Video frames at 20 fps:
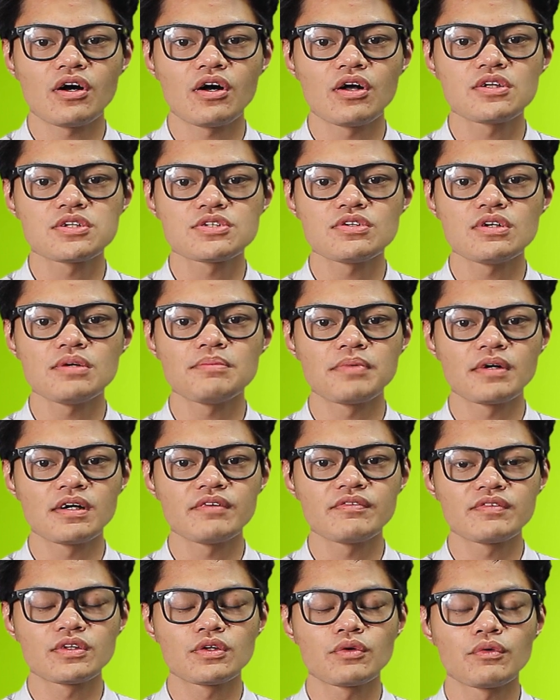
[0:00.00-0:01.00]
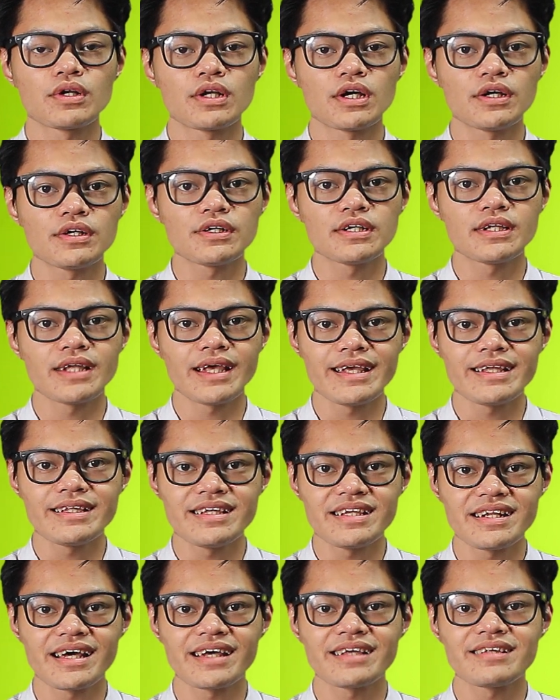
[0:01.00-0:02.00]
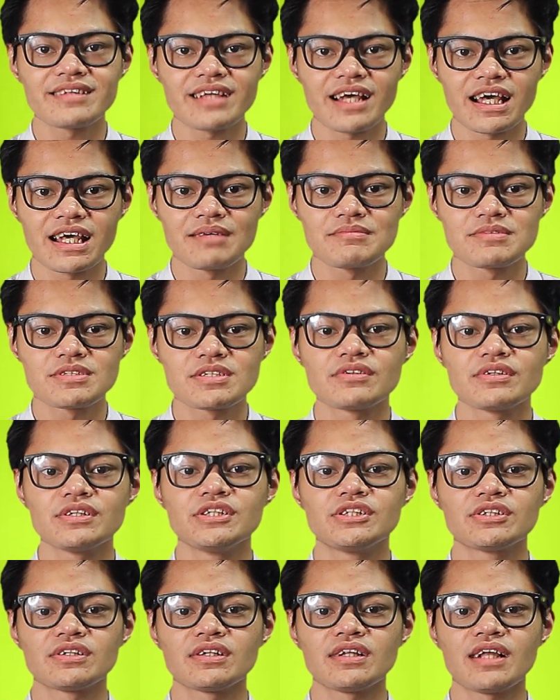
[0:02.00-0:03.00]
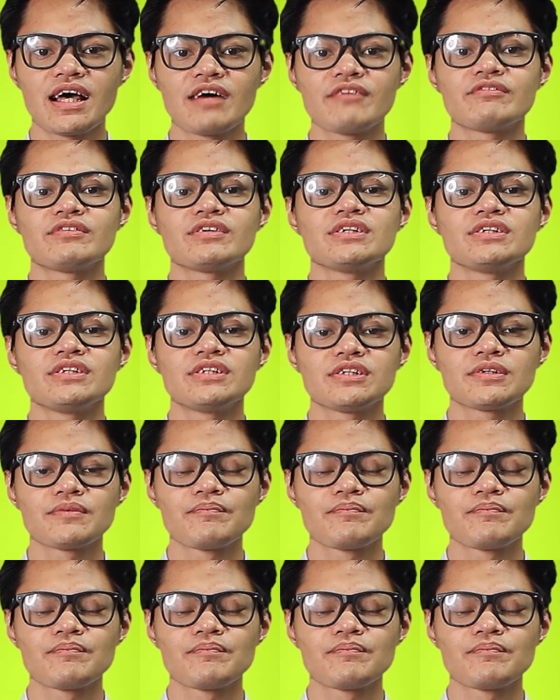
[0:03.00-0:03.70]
also above the 189 times regional average.